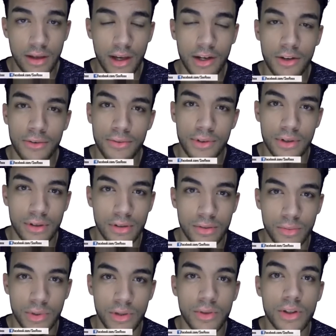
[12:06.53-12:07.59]
How do you feel
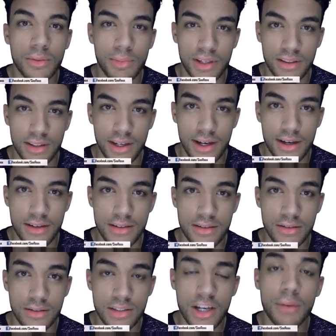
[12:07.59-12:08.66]
when you look me in the eyes?
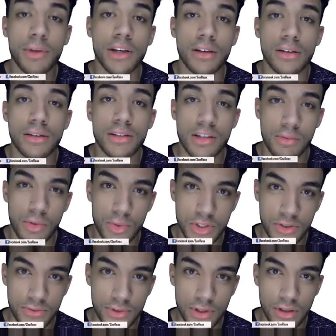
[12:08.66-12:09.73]
Tell me what
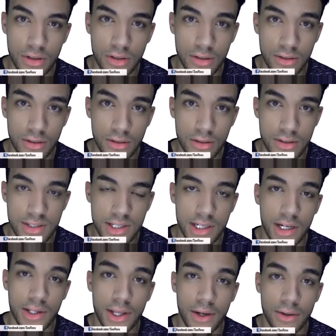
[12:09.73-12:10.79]
you feel. Say
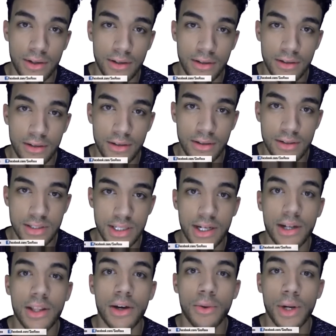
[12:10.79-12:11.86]
it out loud. Say it
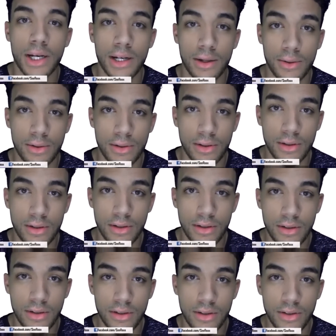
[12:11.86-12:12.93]
out loud right now.
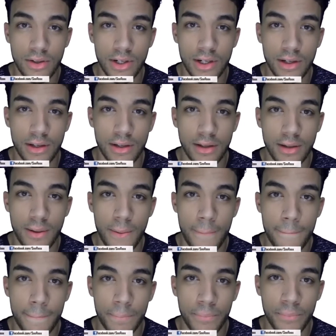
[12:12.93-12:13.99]
All right.
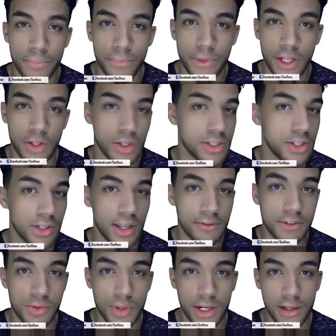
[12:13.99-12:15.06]
Now look to your
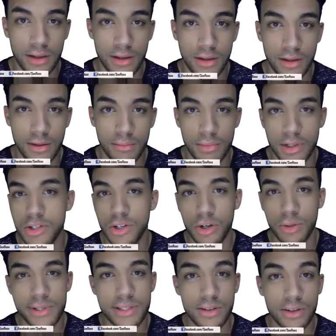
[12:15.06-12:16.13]
left and right. Make sure
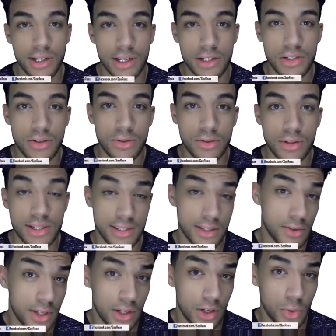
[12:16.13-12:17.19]
nobody's looking at you, because
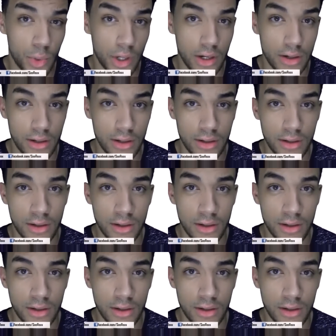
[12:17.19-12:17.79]
they'll think you're weird.